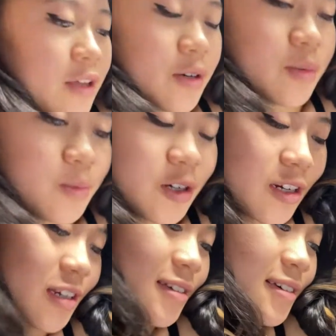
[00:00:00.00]
homework.
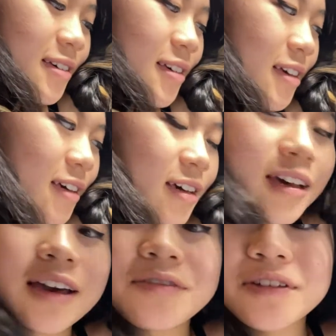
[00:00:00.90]

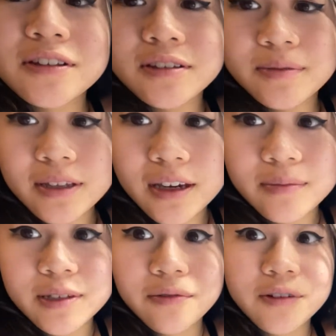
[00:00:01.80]
feel a little bit like
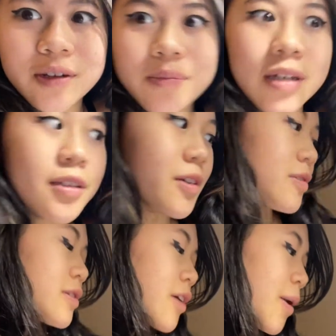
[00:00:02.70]
I'm suffering, but you know,
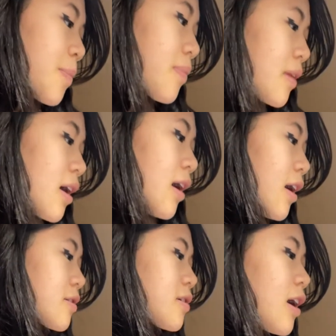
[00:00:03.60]
it's okay.
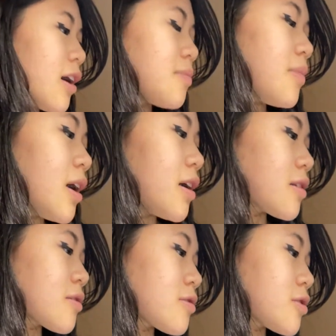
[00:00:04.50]
I also have my
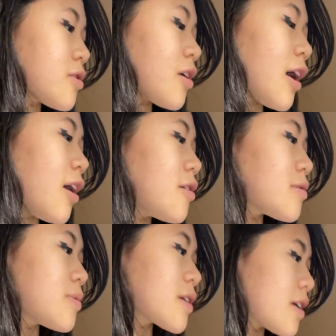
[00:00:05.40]
little journal
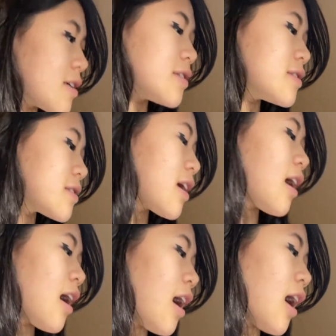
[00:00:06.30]
out because
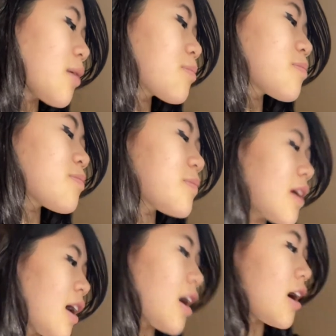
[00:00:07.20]

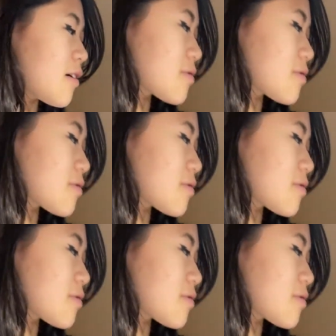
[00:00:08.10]
I've